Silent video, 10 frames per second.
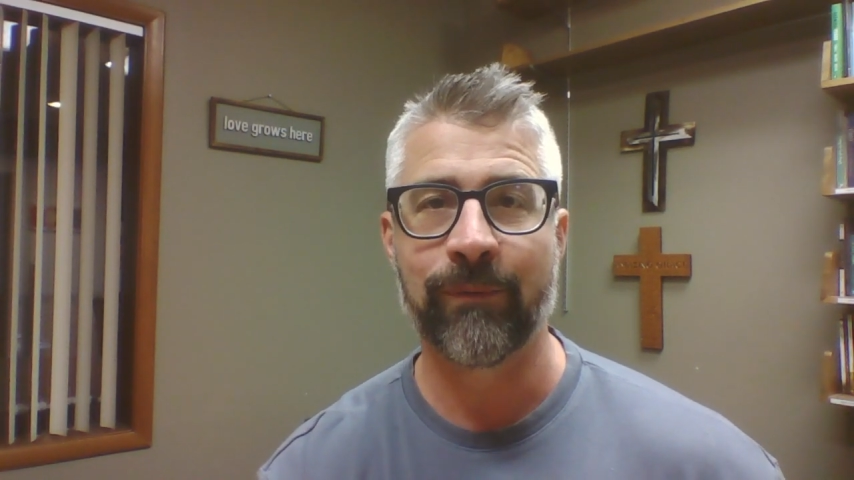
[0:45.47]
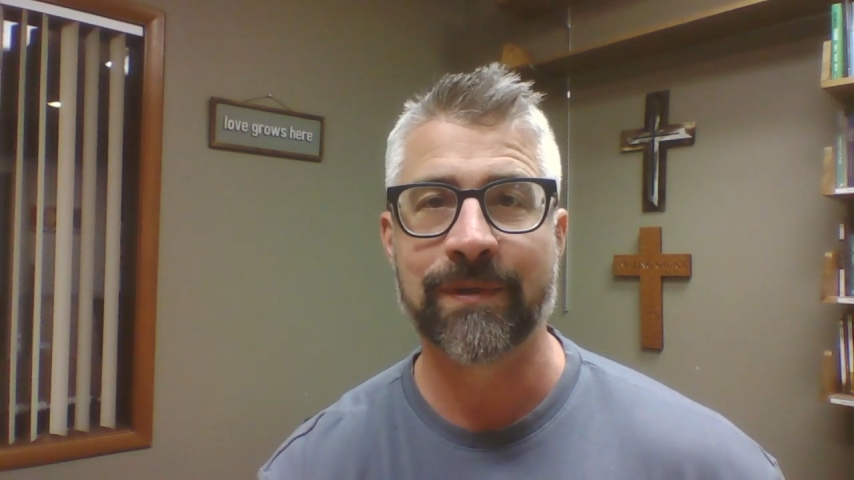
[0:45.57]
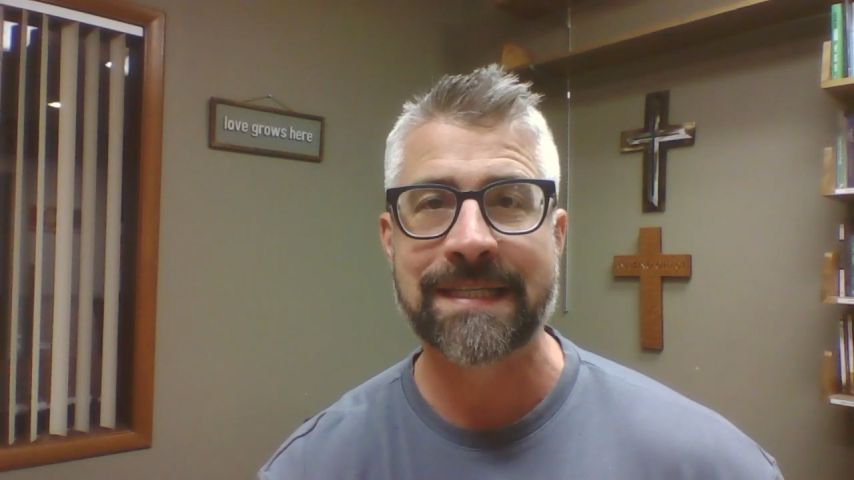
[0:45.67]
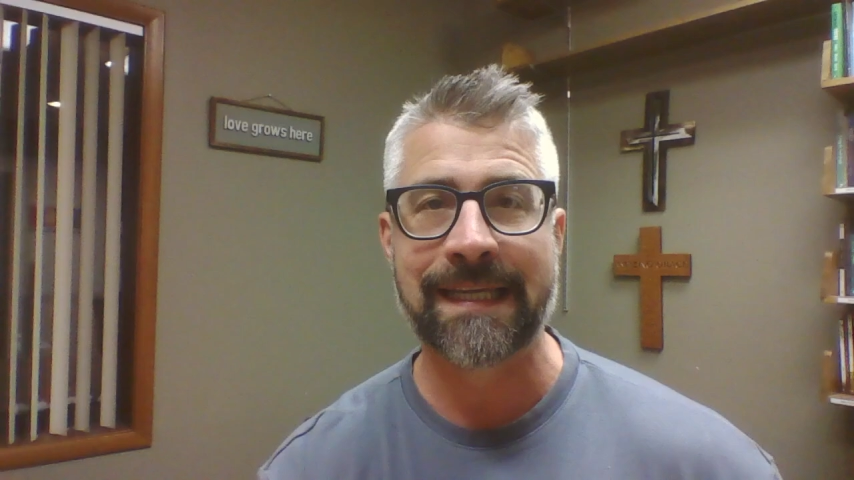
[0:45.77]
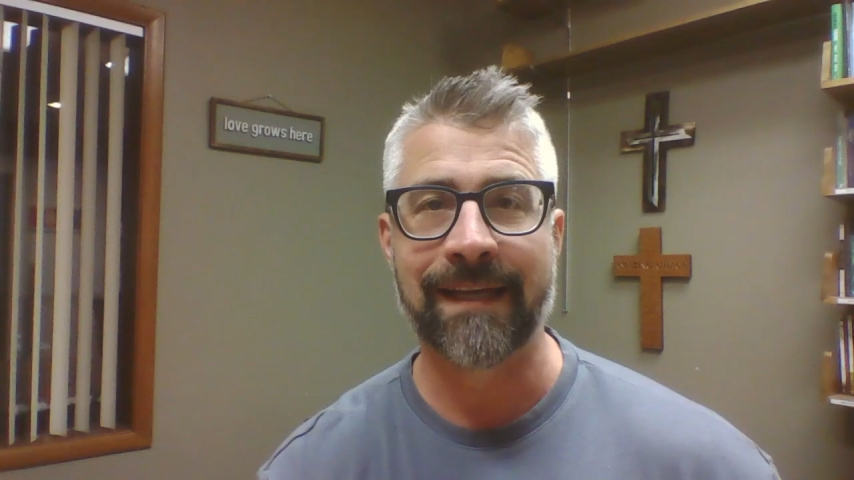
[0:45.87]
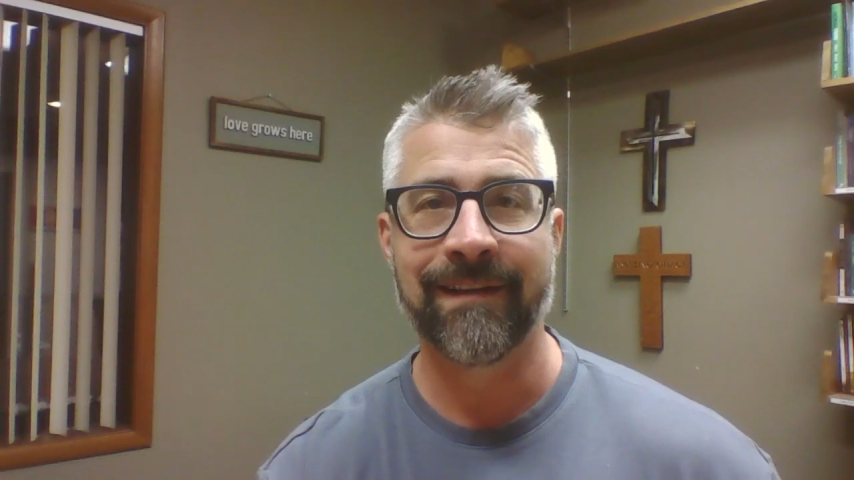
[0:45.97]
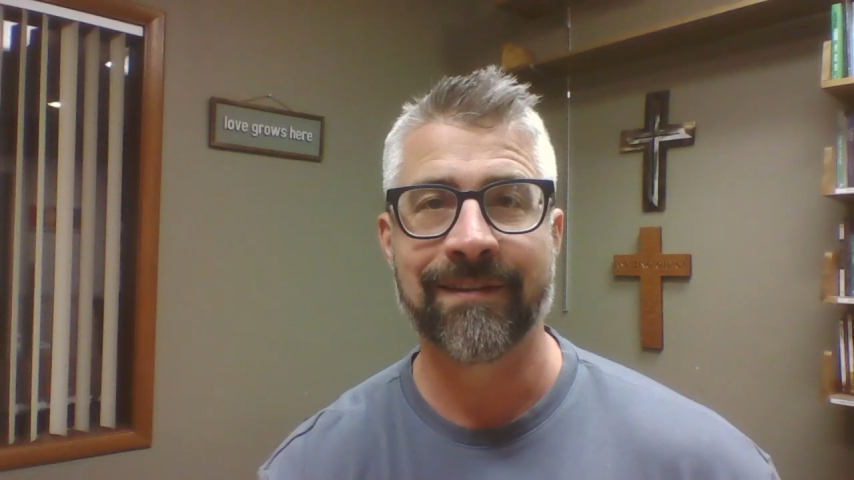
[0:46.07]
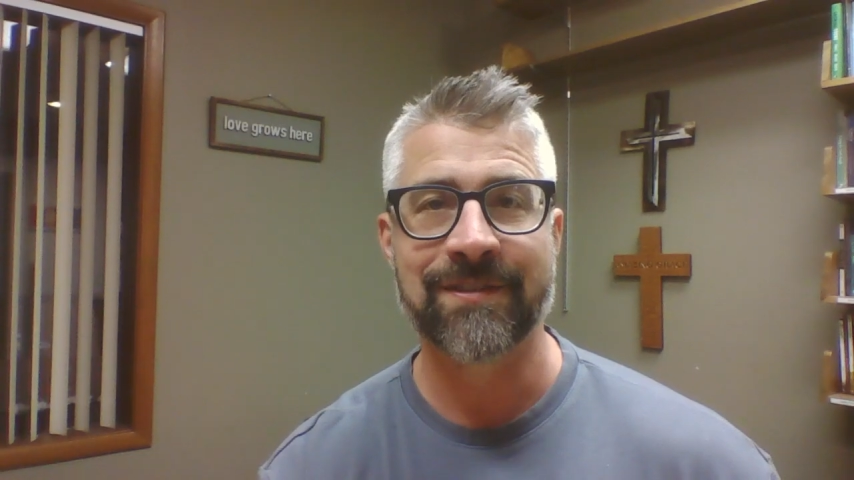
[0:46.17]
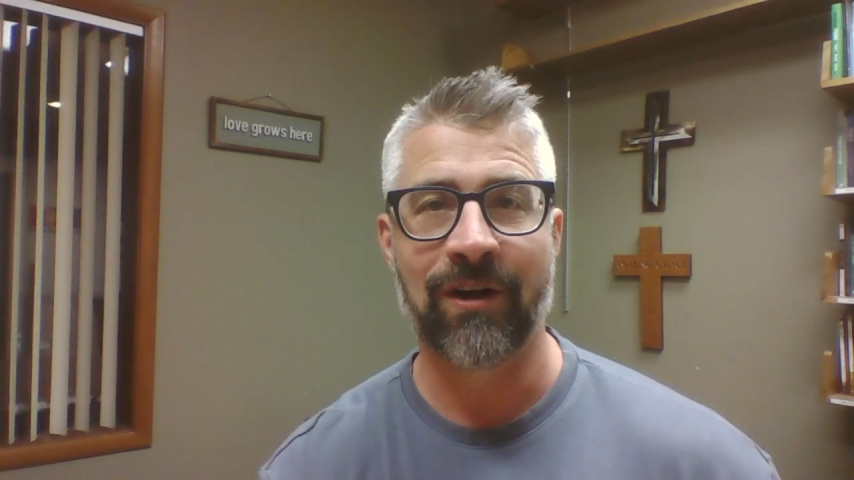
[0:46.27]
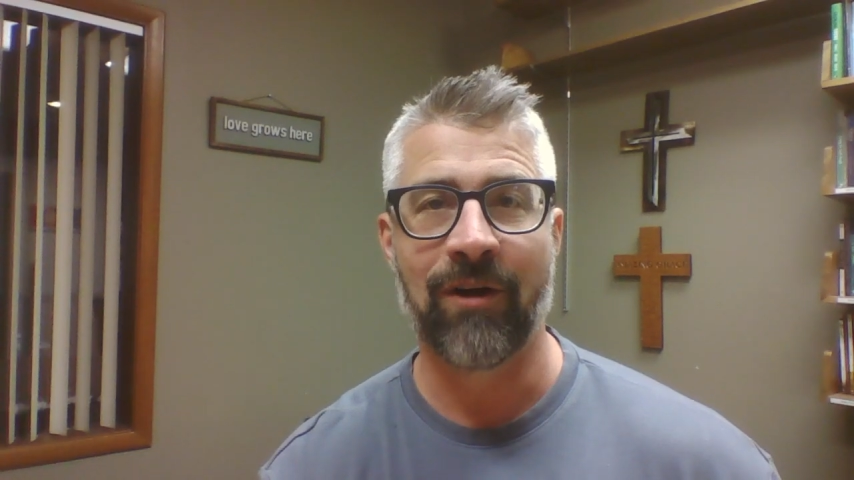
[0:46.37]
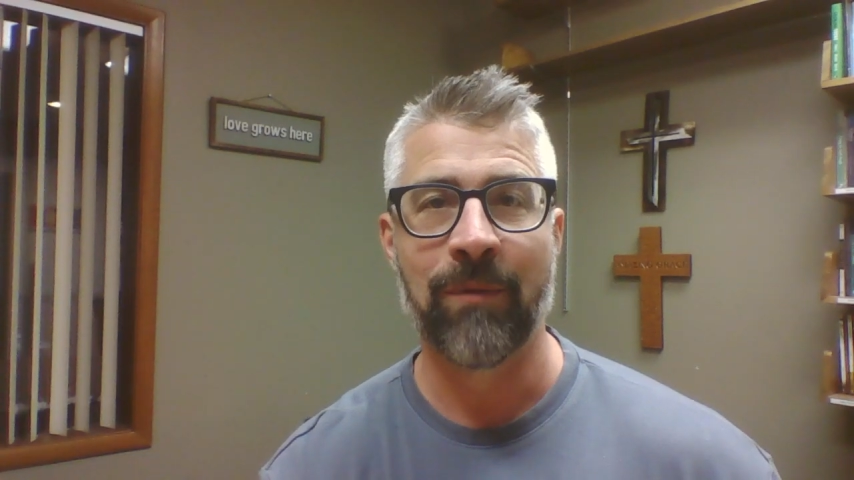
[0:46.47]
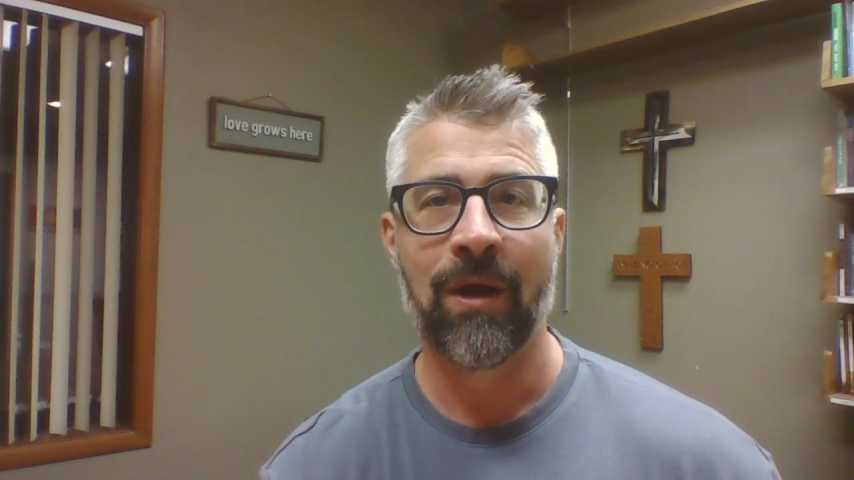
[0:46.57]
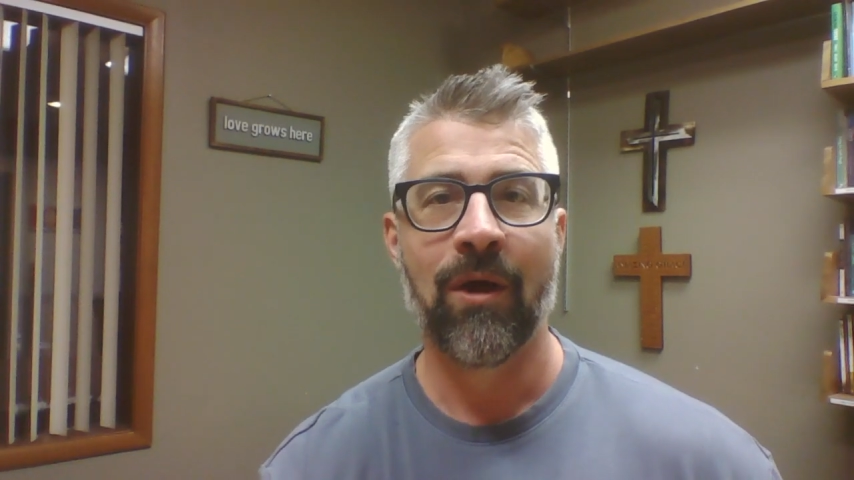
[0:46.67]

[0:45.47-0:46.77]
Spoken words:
once again, Psalm